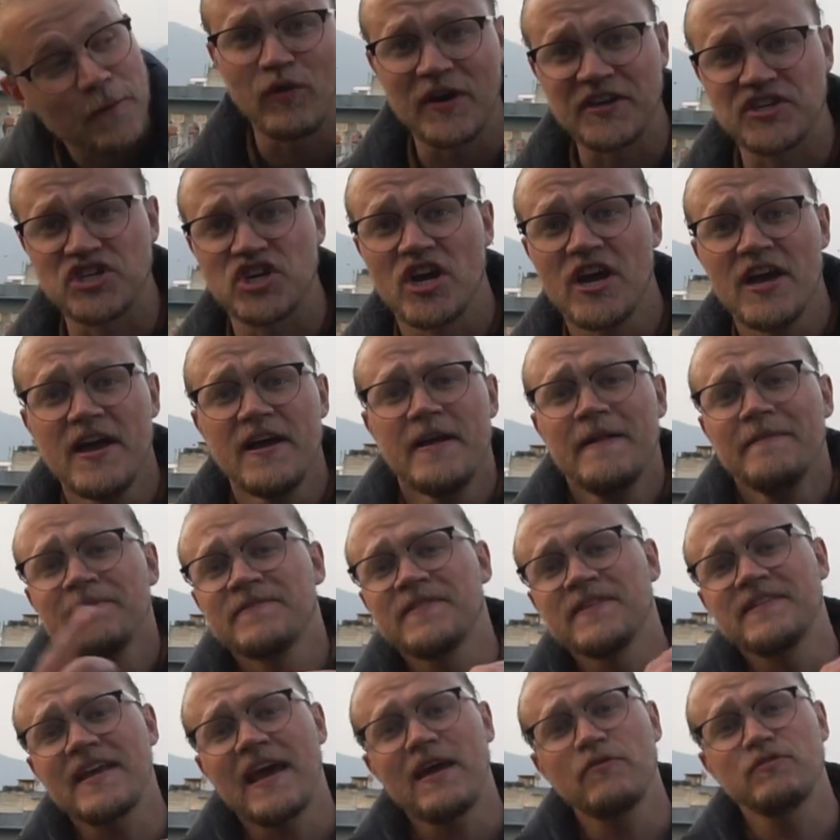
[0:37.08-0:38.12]
which
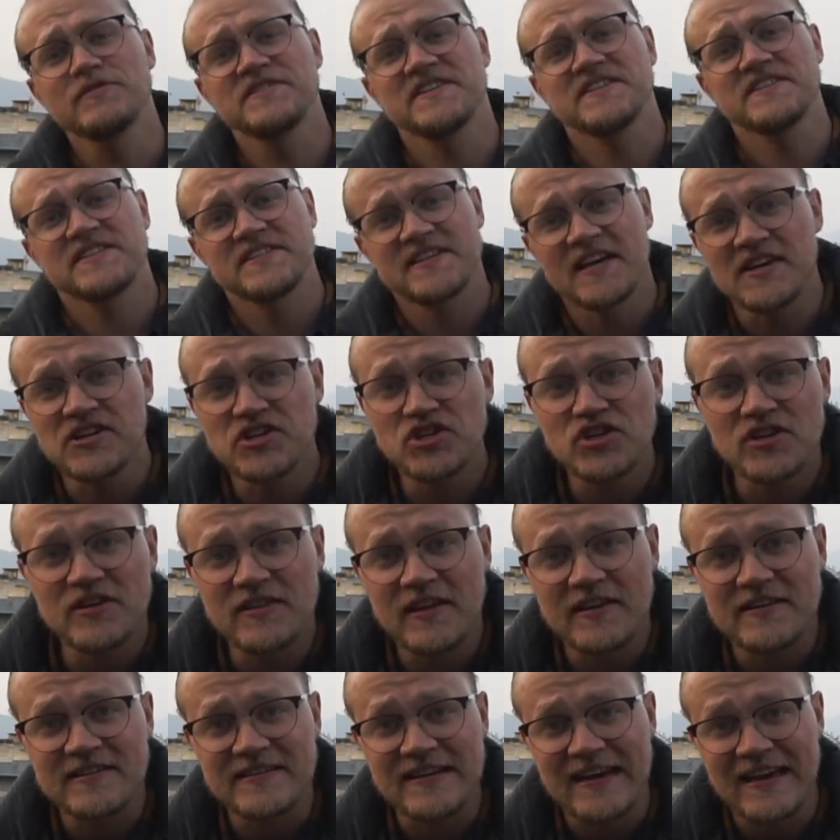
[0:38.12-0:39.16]
today was essentially
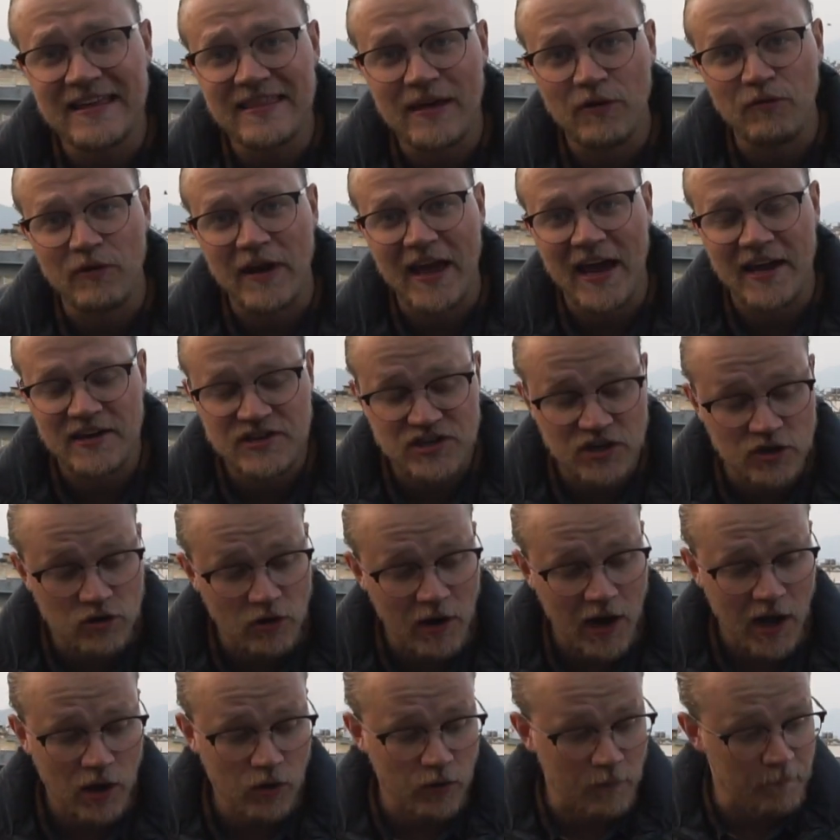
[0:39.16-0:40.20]
the day that we had to go
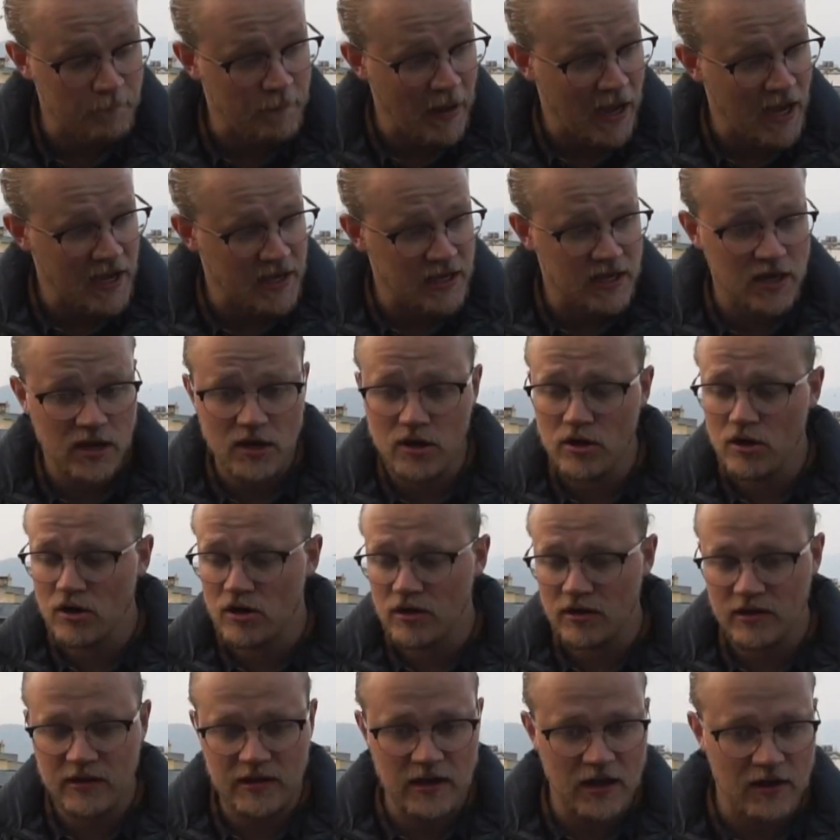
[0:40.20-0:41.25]
out, buy gear,
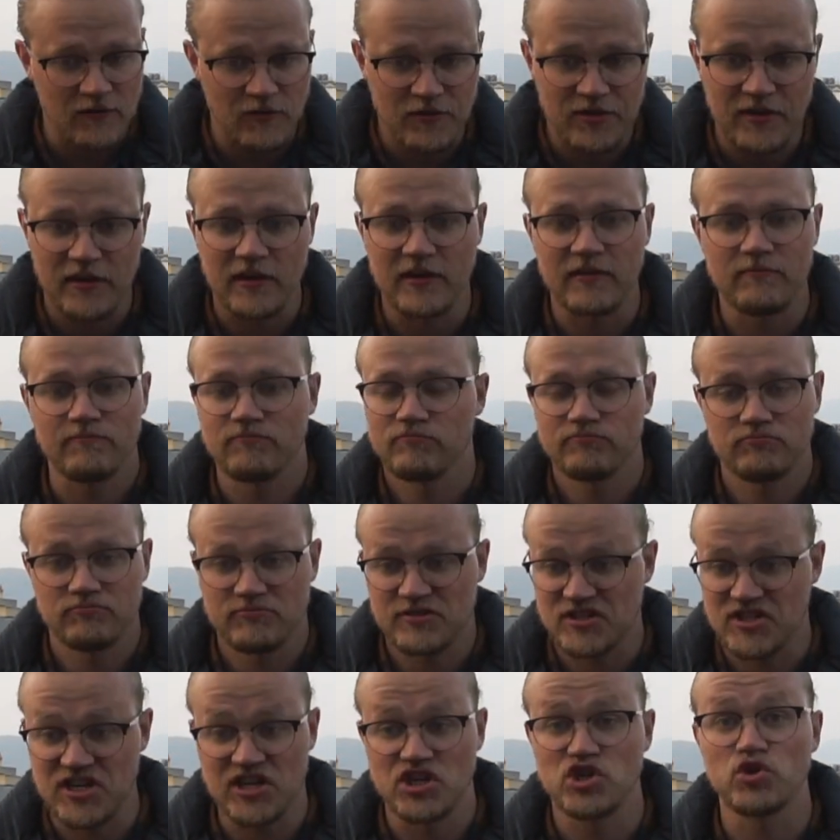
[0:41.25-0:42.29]
get everything
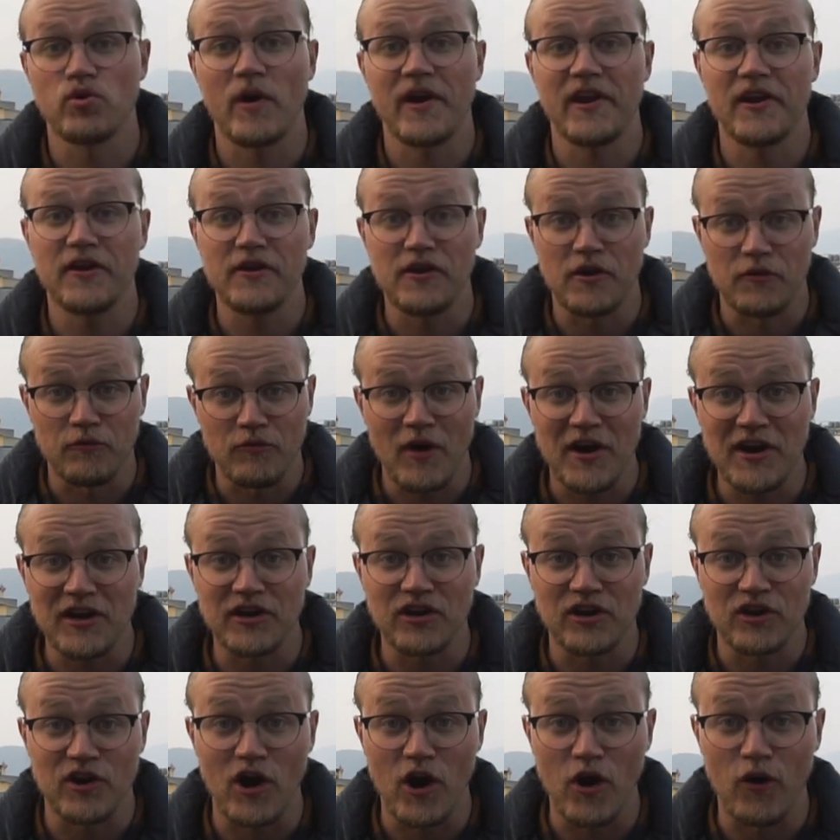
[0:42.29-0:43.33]
situated and ready to
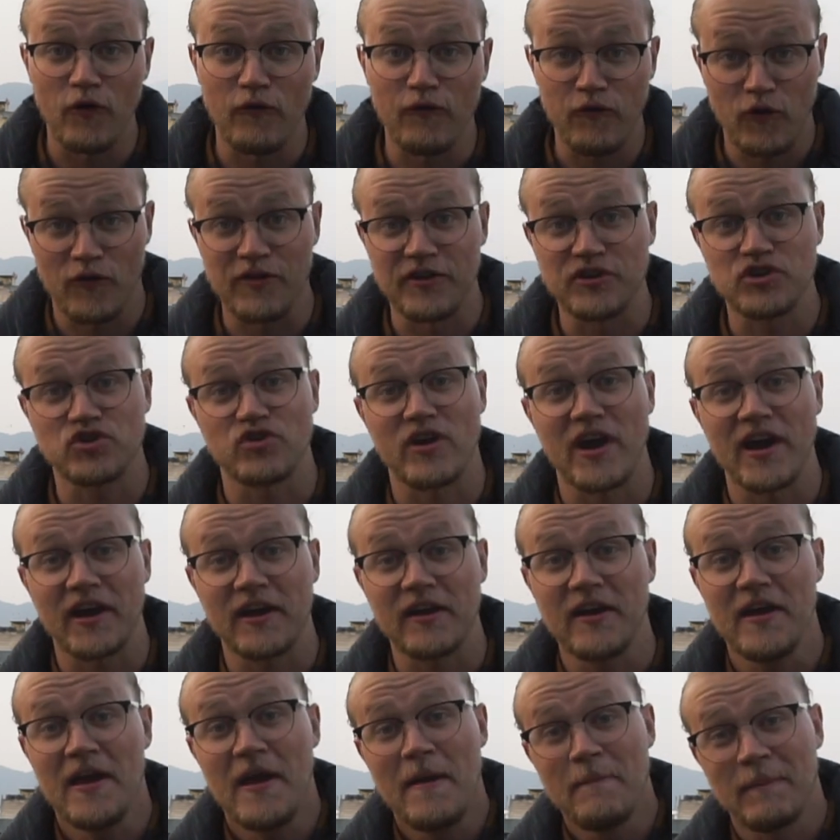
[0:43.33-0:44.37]
go for the trek
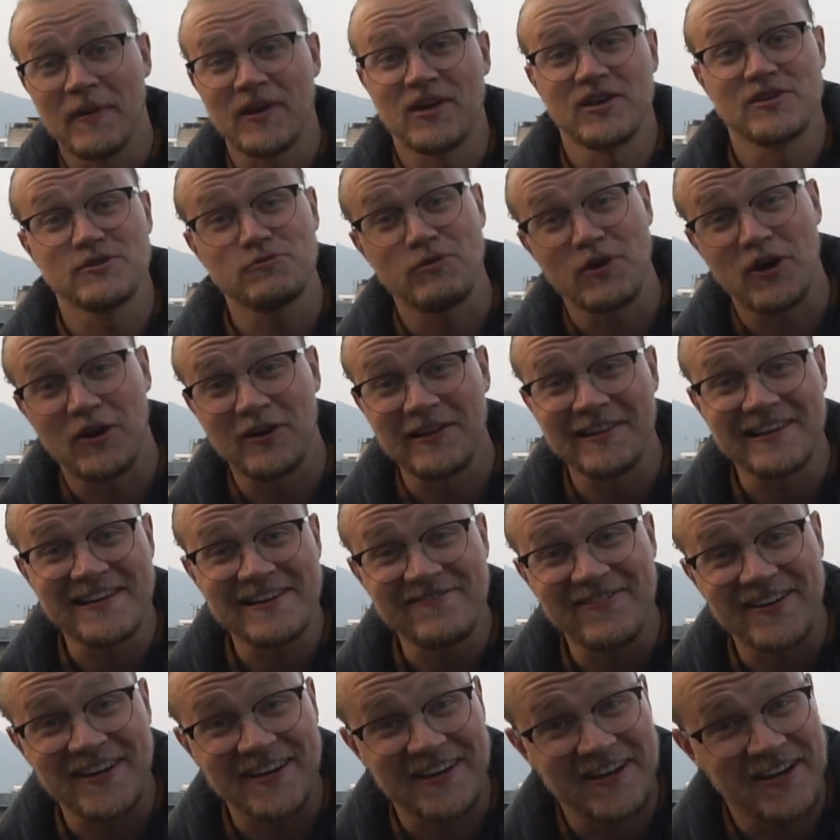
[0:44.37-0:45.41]
because we are
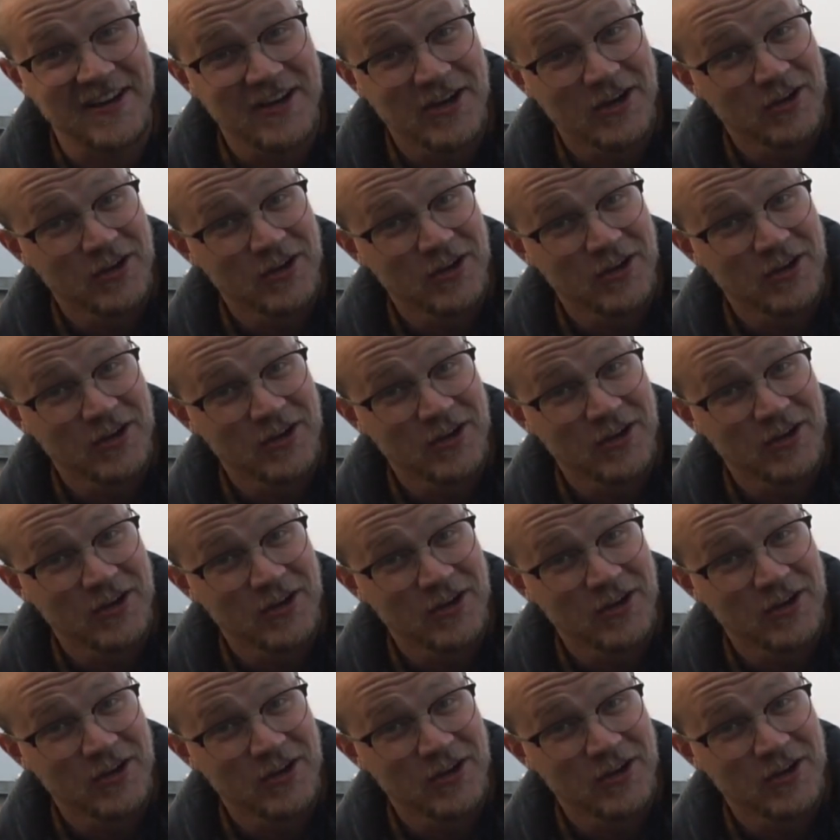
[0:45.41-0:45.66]
leaving